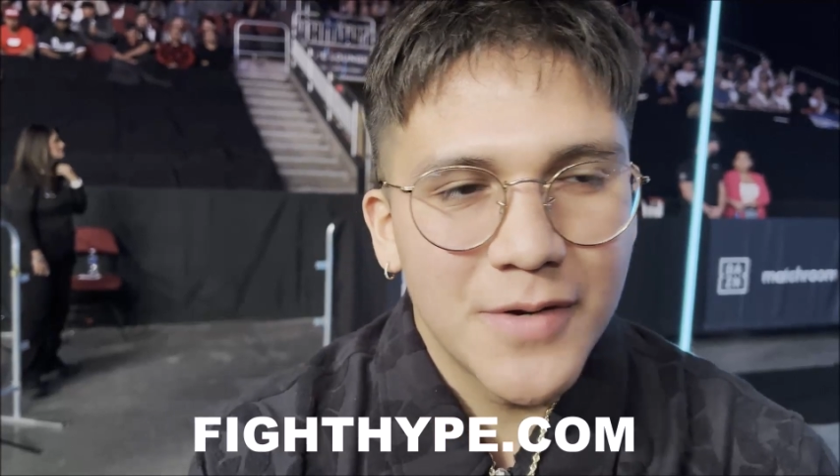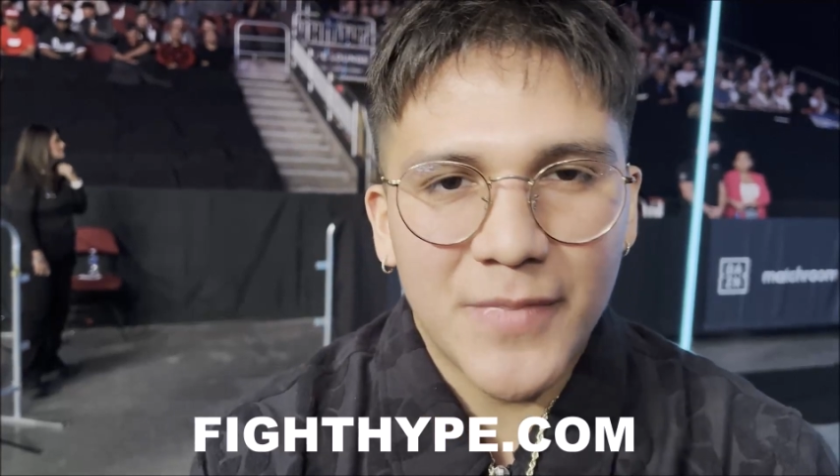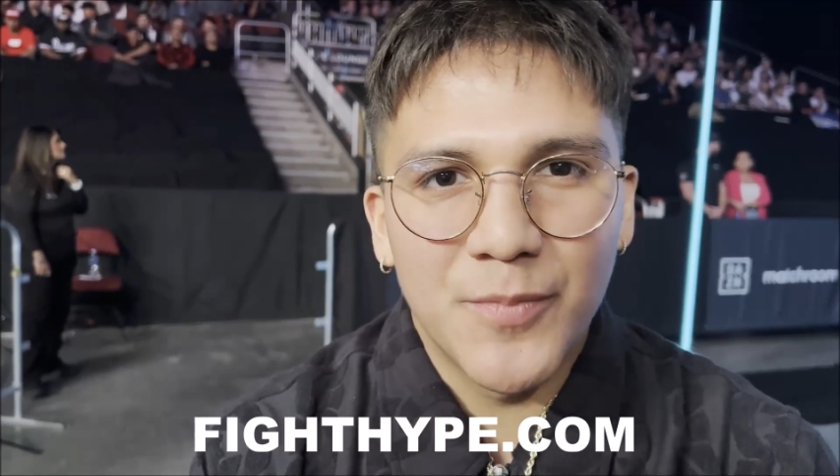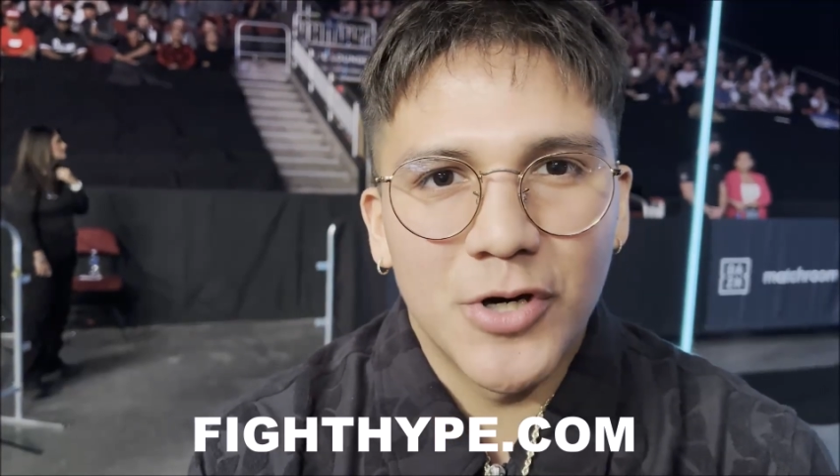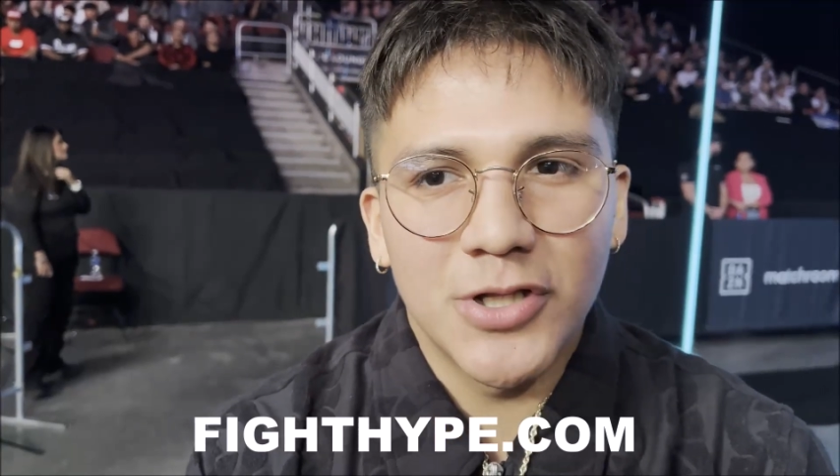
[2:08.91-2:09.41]

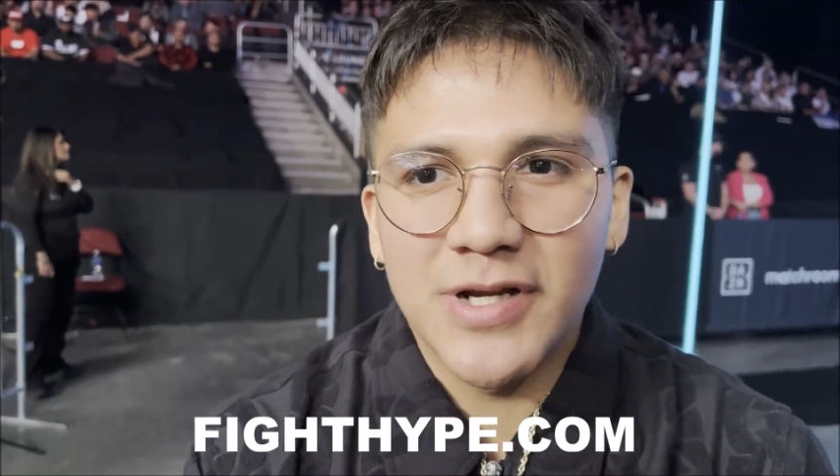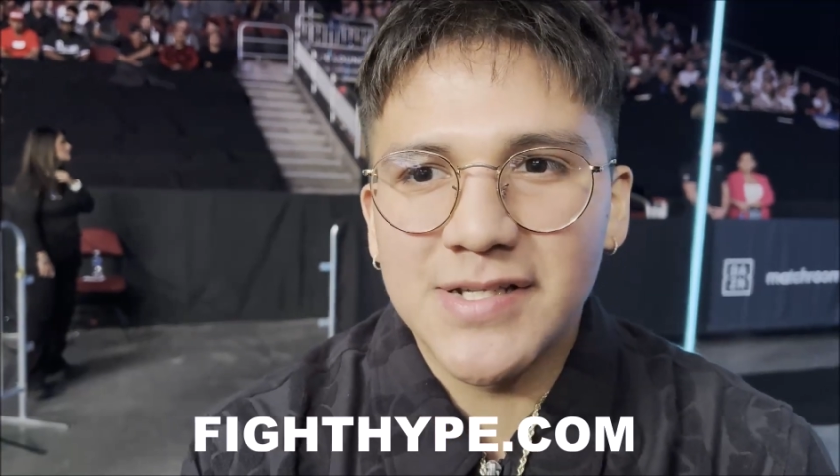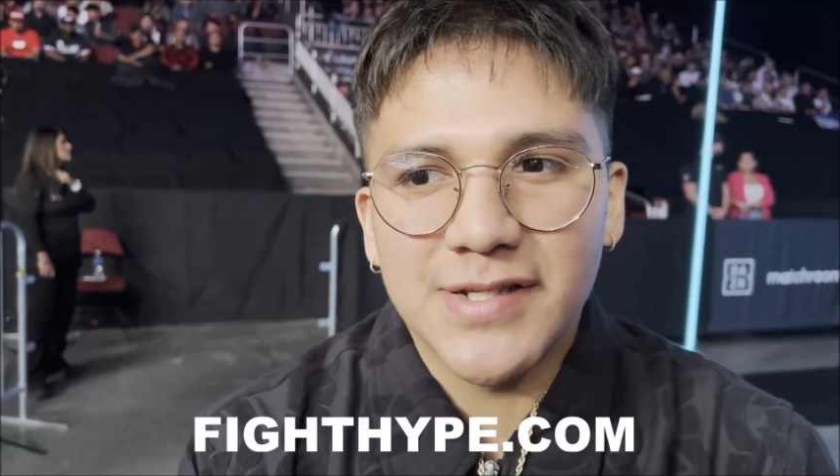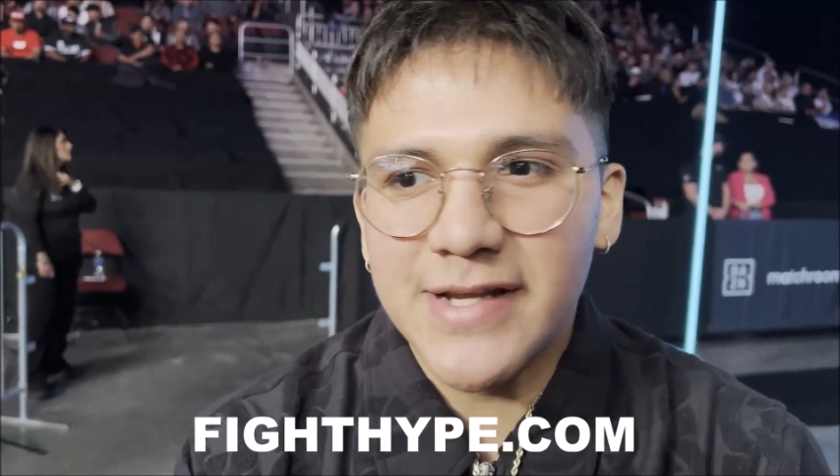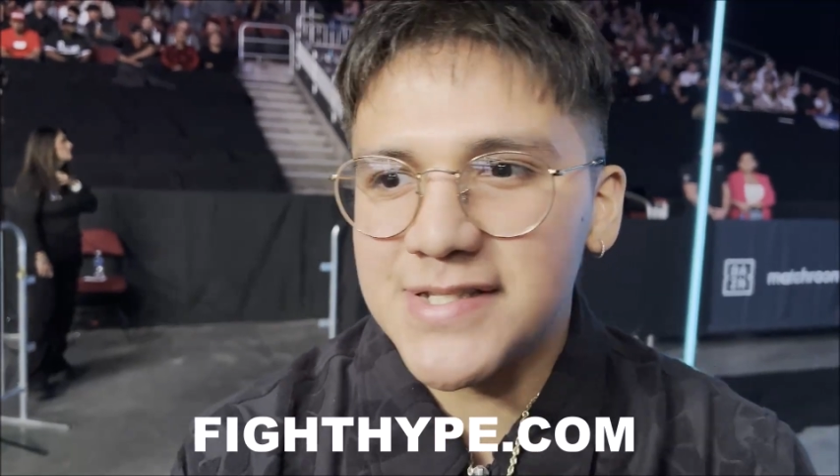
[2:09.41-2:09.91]
My brother,
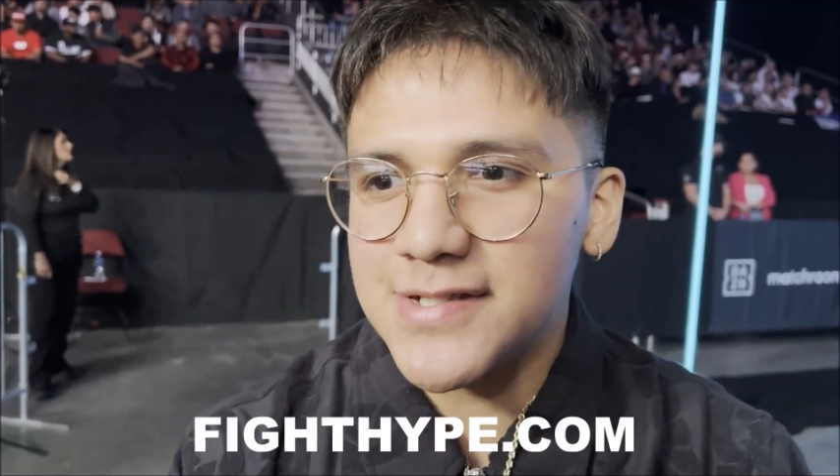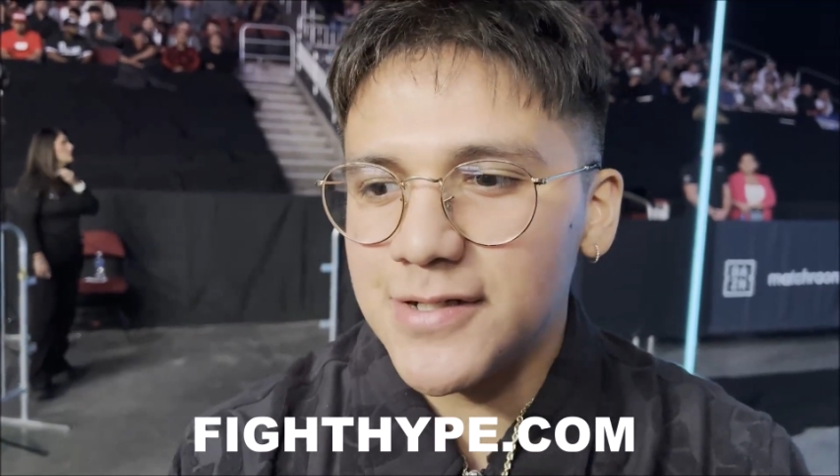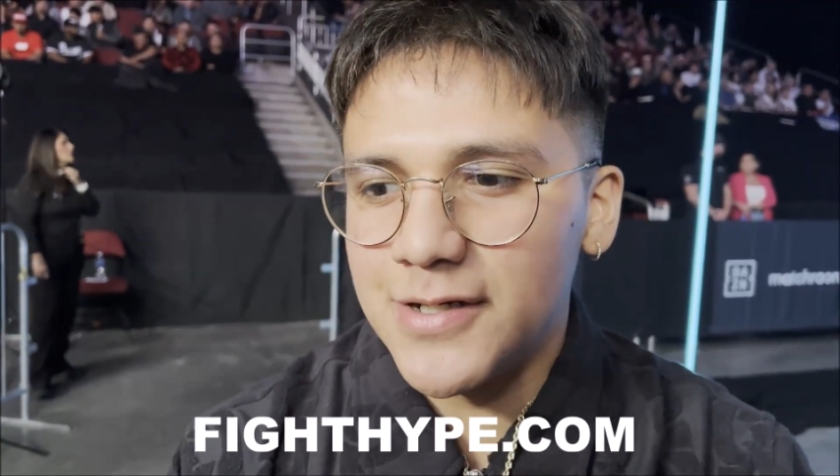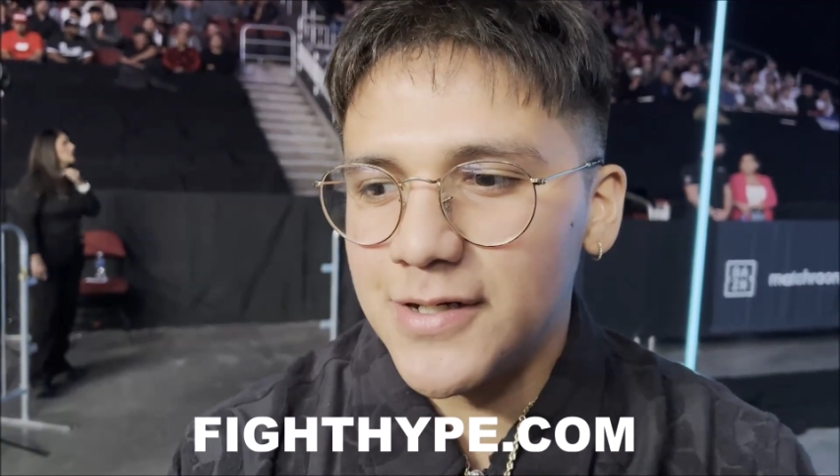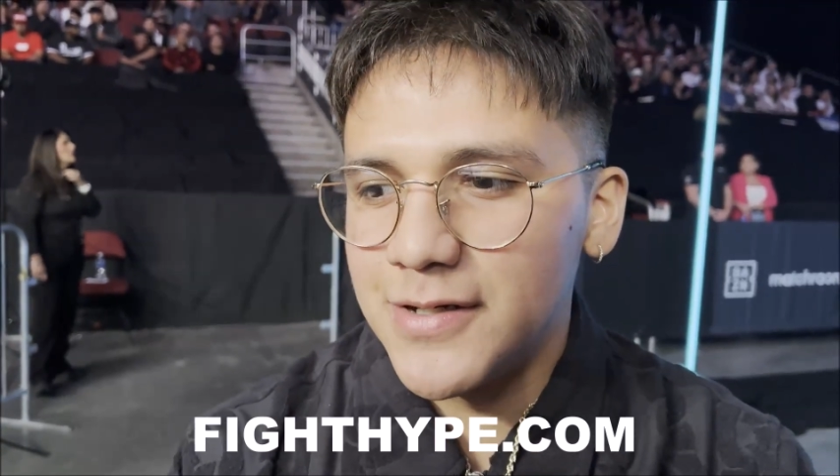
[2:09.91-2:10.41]
he's, he's
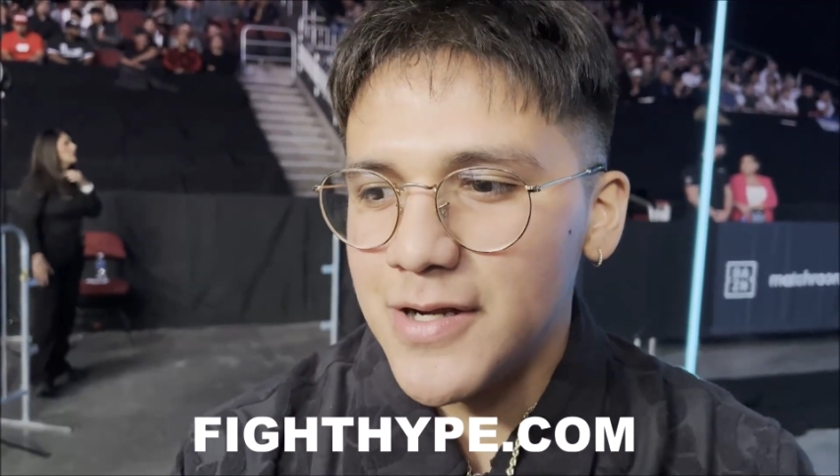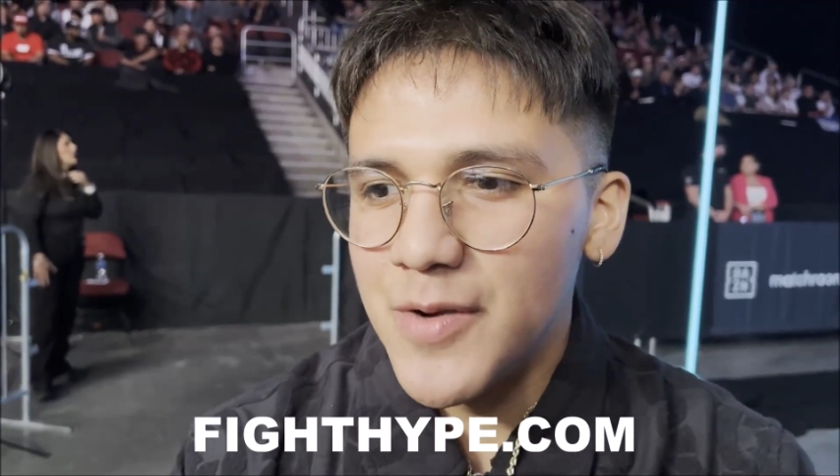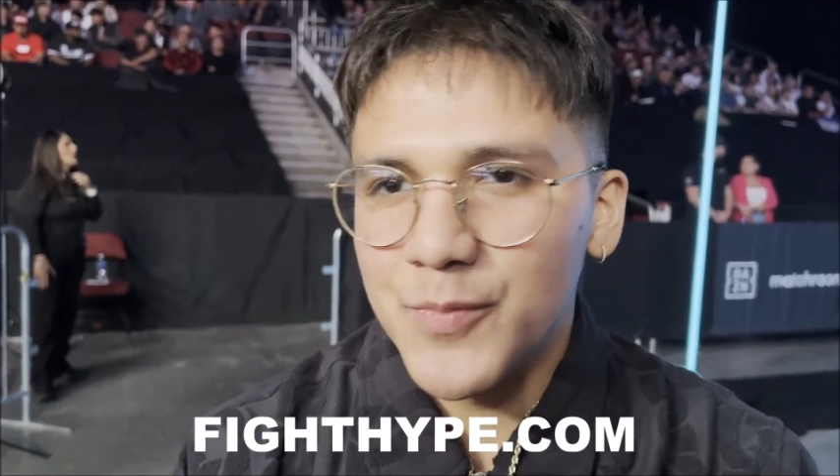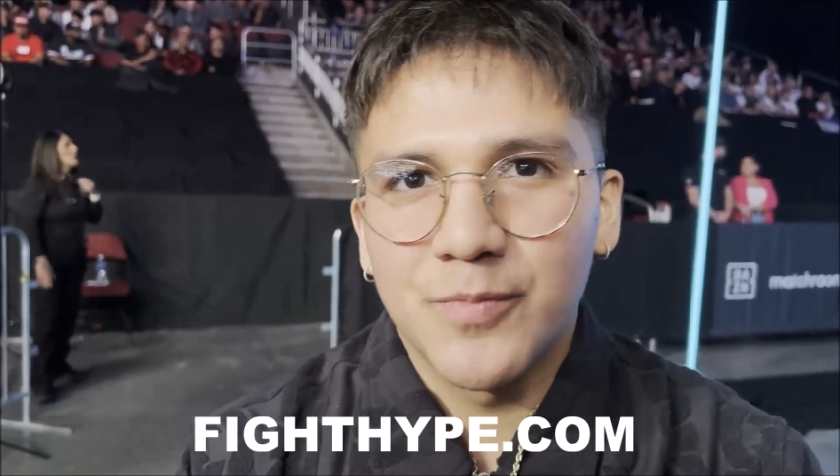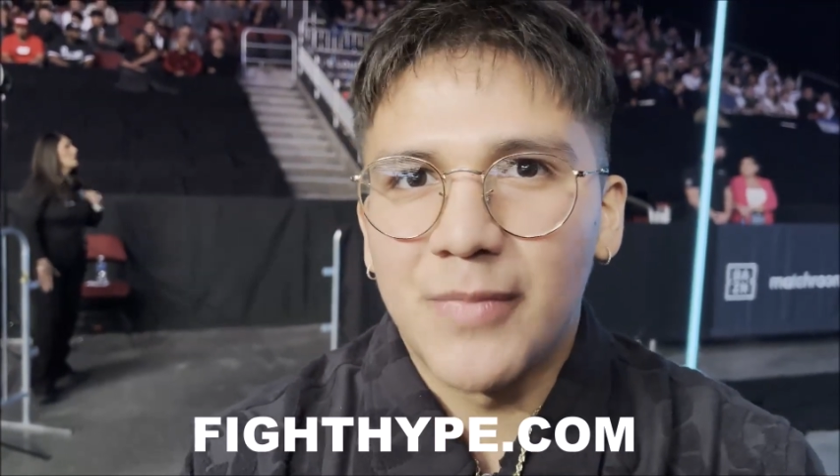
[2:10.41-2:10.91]
uh,